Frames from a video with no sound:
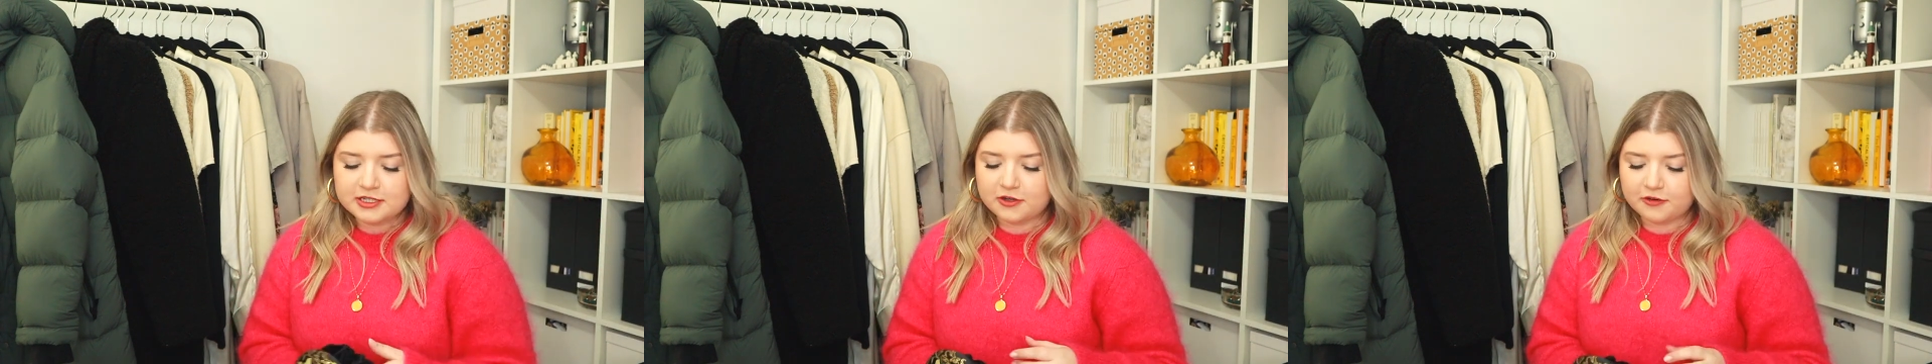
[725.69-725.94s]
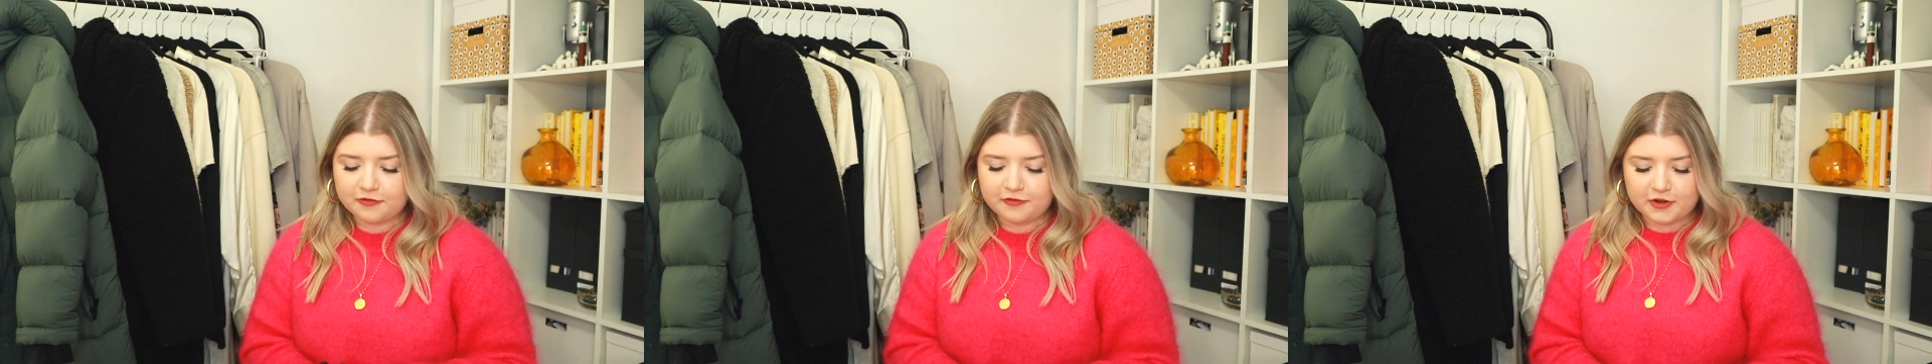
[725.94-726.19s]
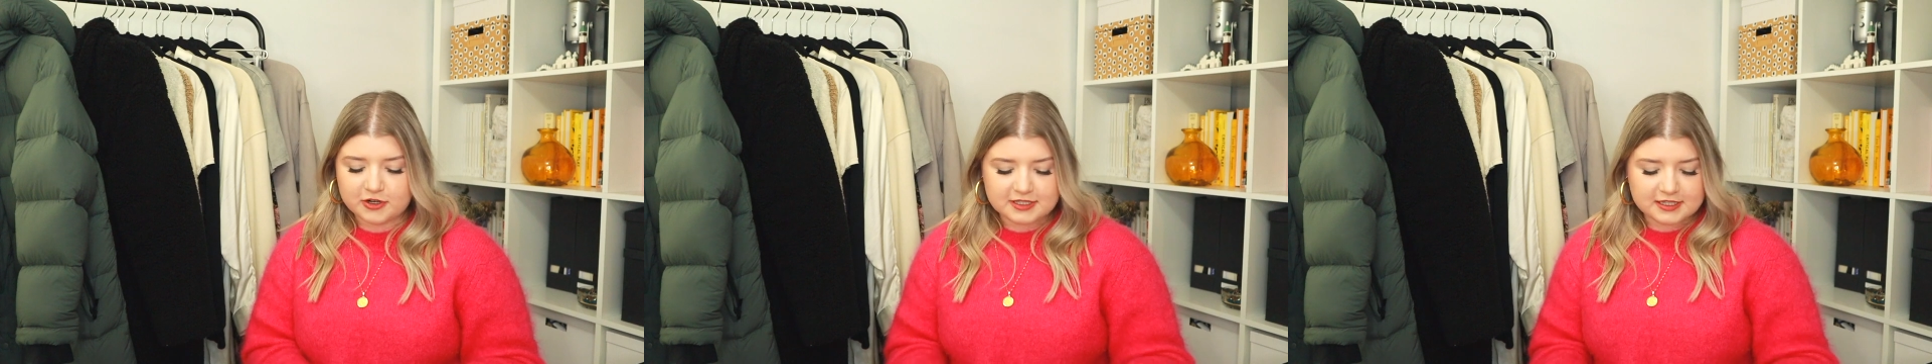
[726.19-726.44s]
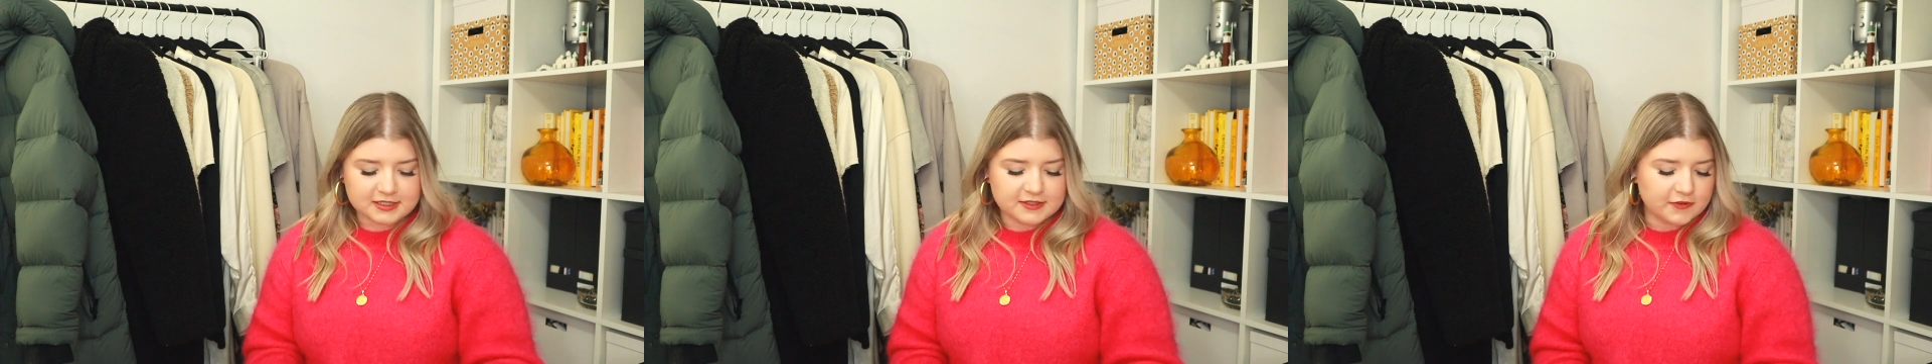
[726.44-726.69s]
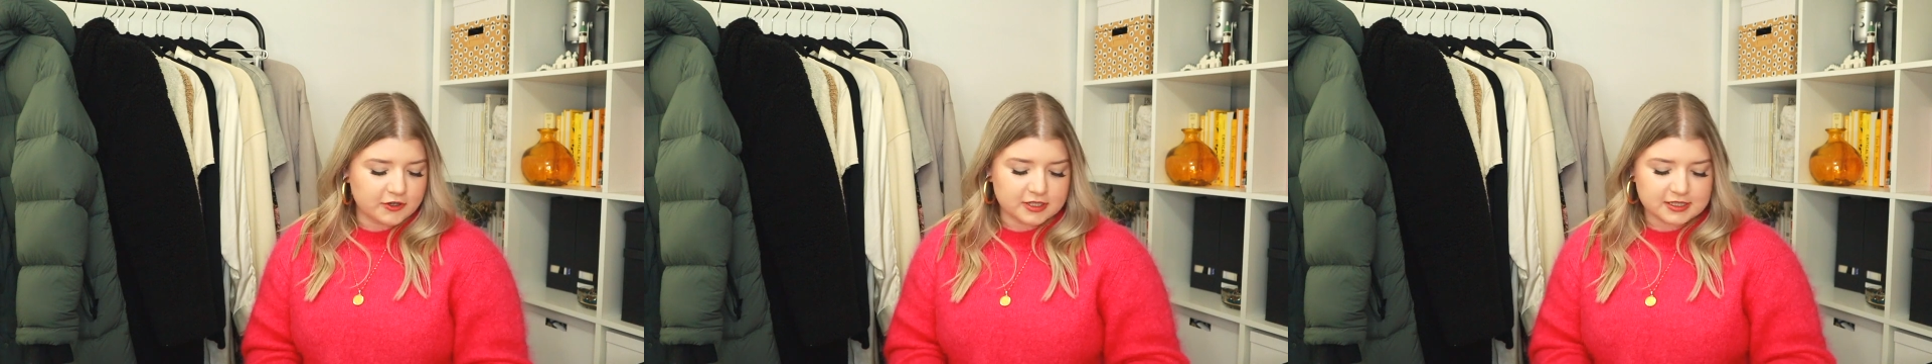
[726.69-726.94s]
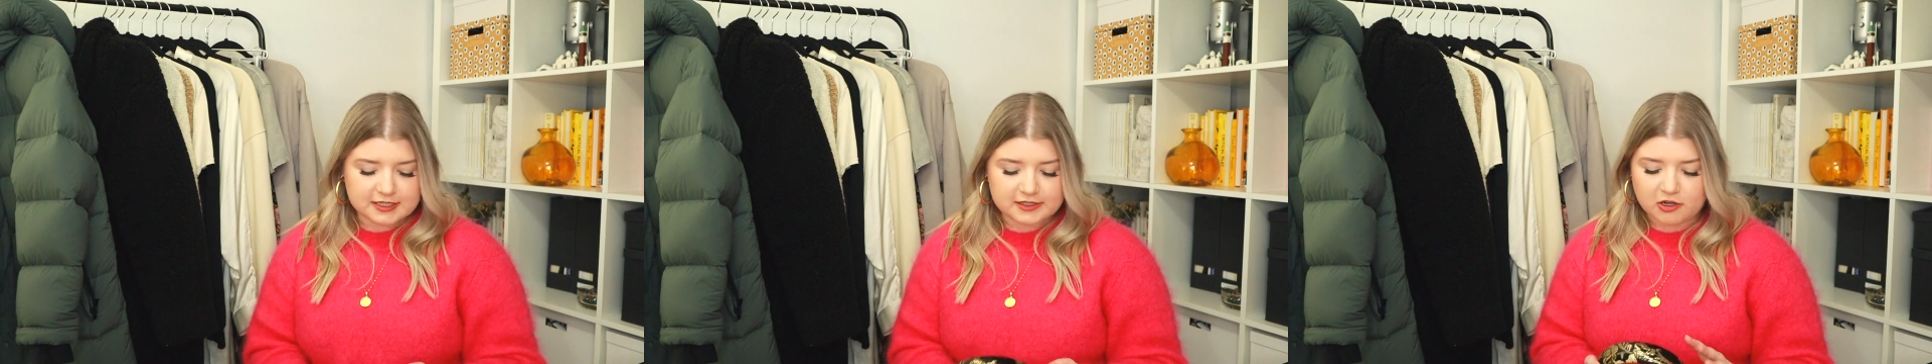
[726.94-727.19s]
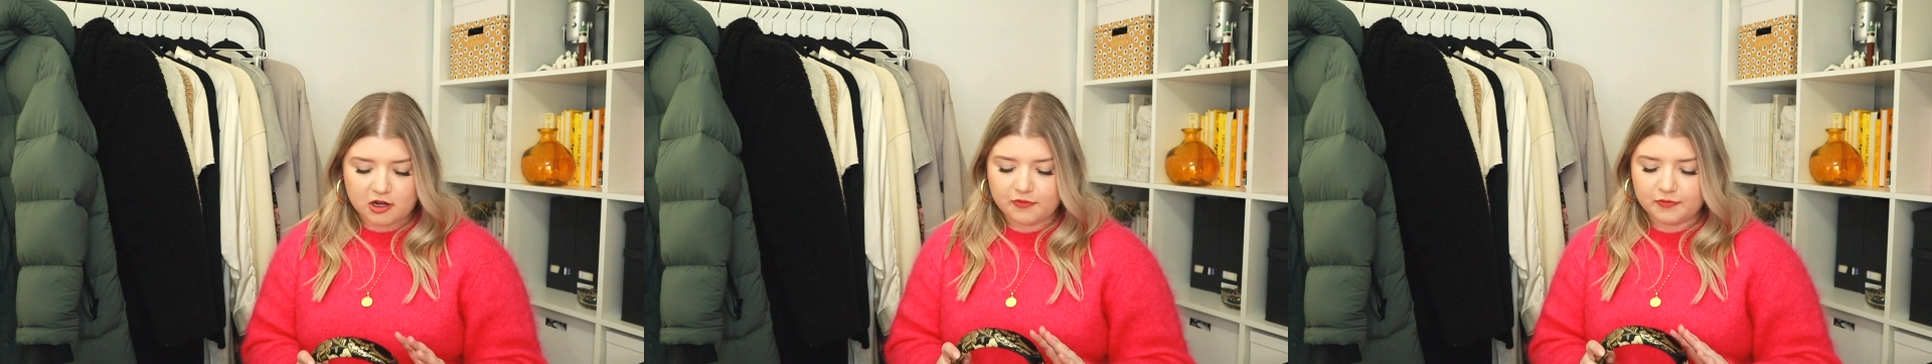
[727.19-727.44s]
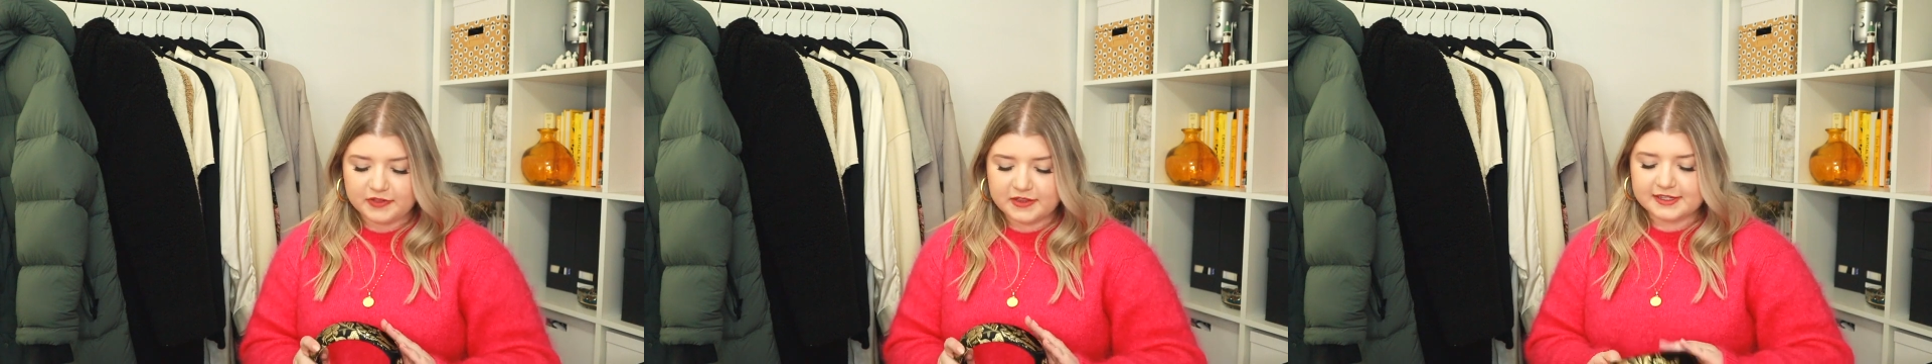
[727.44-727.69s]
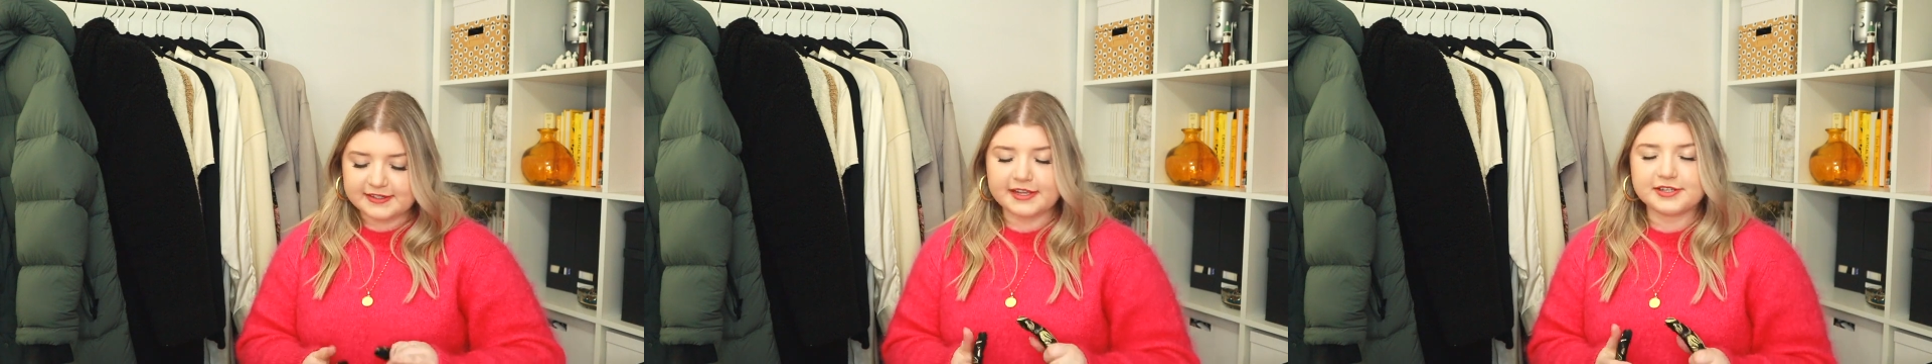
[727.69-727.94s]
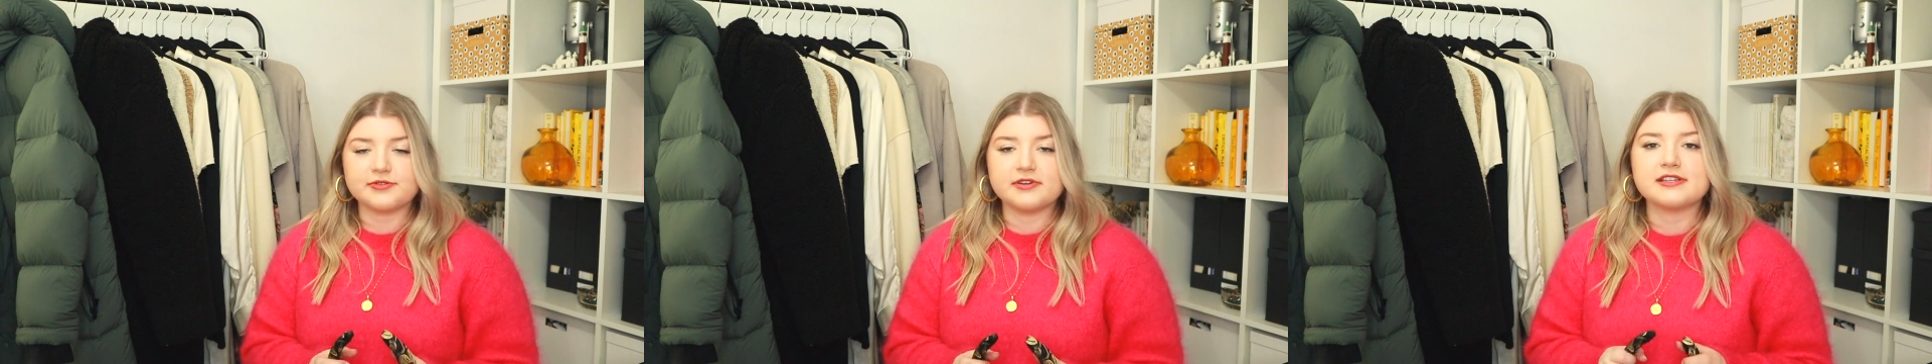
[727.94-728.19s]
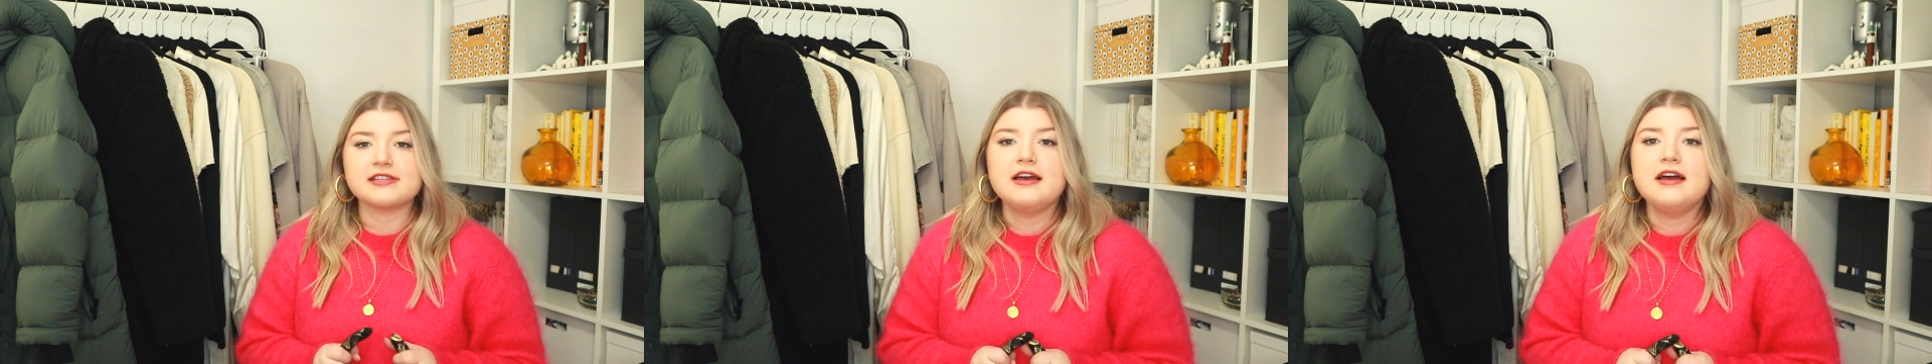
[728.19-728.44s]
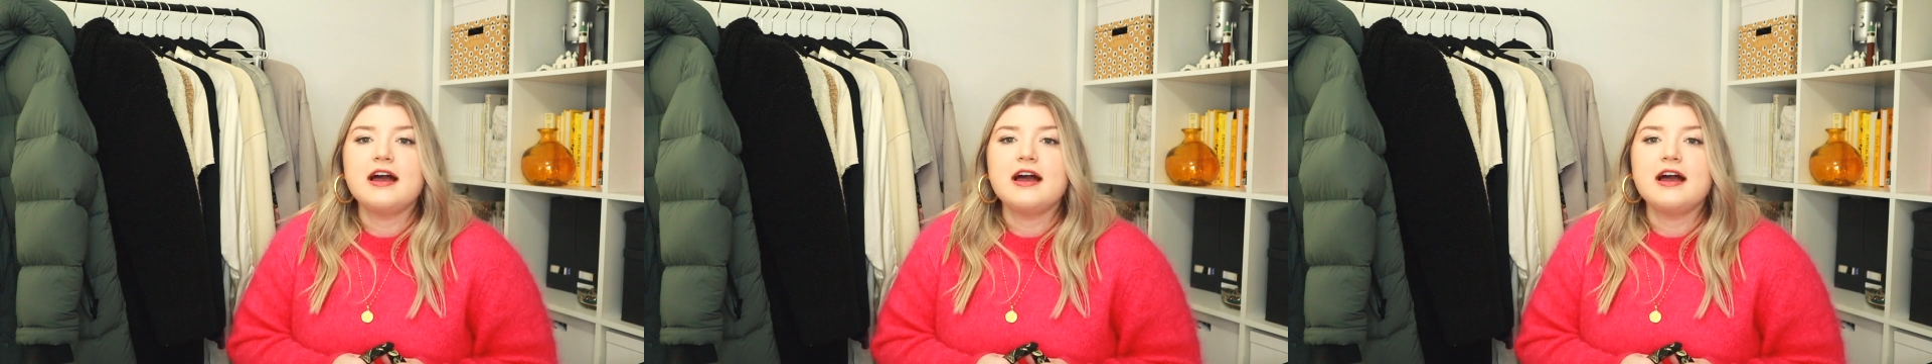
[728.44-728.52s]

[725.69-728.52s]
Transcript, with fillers: So first things first, let's start off with the accessories.